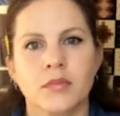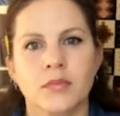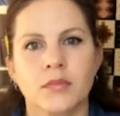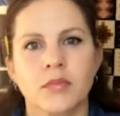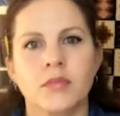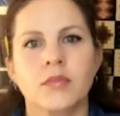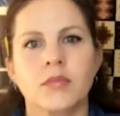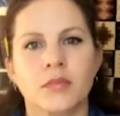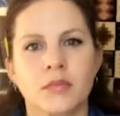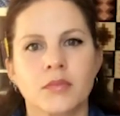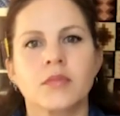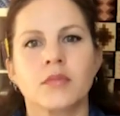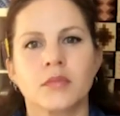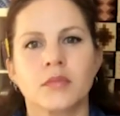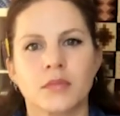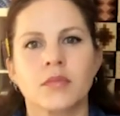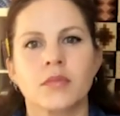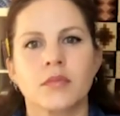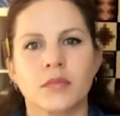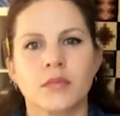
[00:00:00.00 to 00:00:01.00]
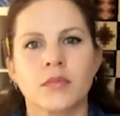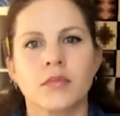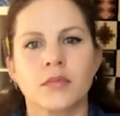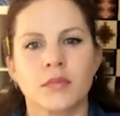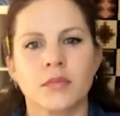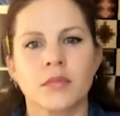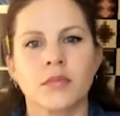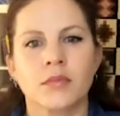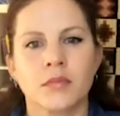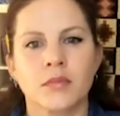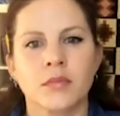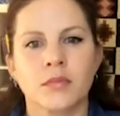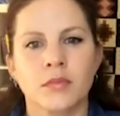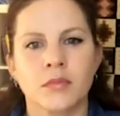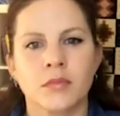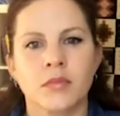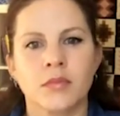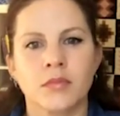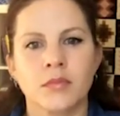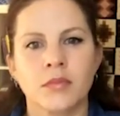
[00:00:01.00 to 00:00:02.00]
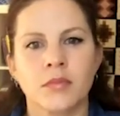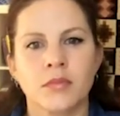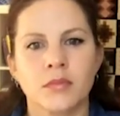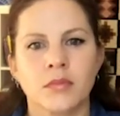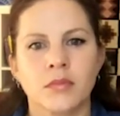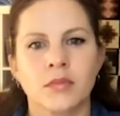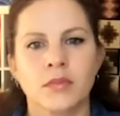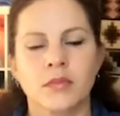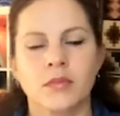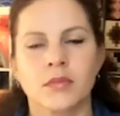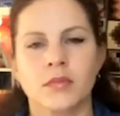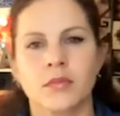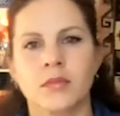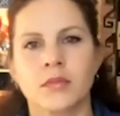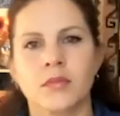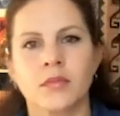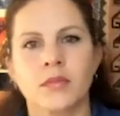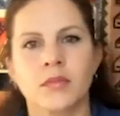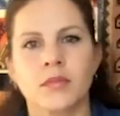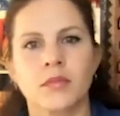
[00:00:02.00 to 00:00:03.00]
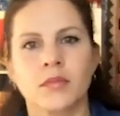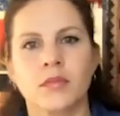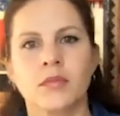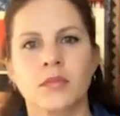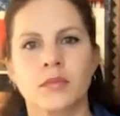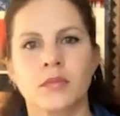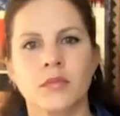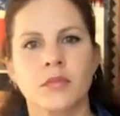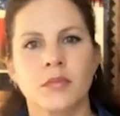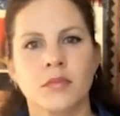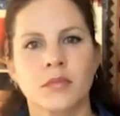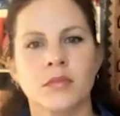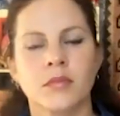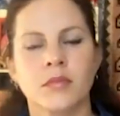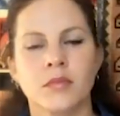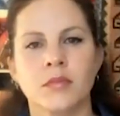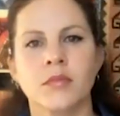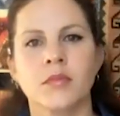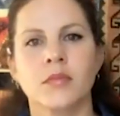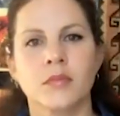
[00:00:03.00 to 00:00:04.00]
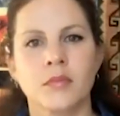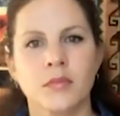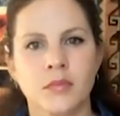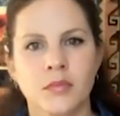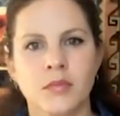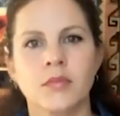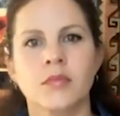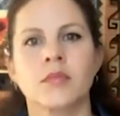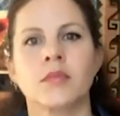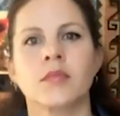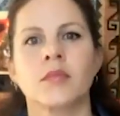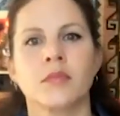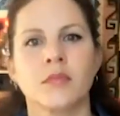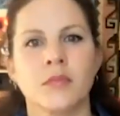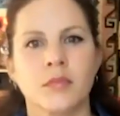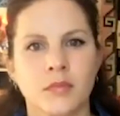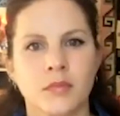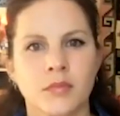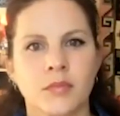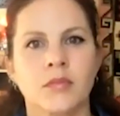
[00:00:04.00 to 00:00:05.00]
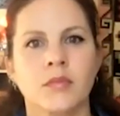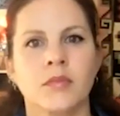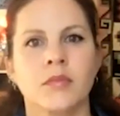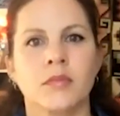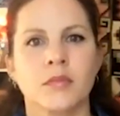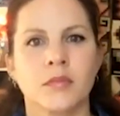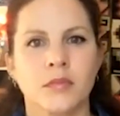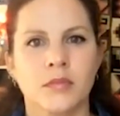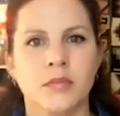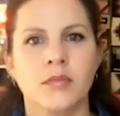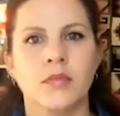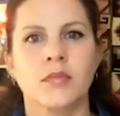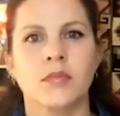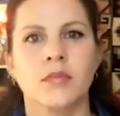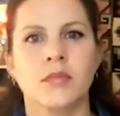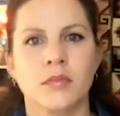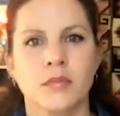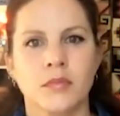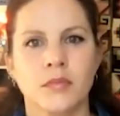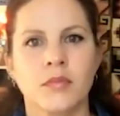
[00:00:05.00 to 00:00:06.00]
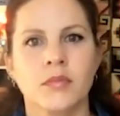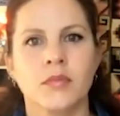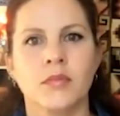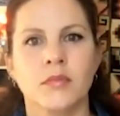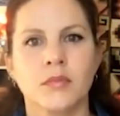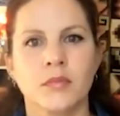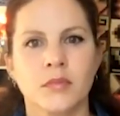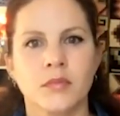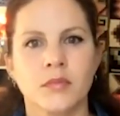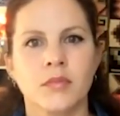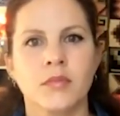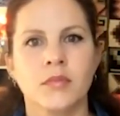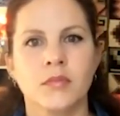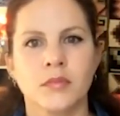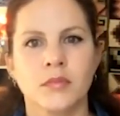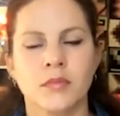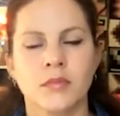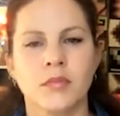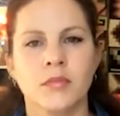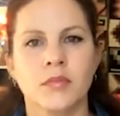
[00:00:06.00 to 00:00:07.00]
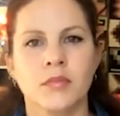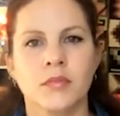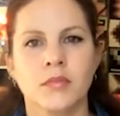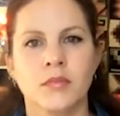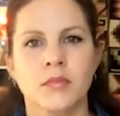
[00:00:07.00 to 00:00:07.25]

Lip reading: [no speech]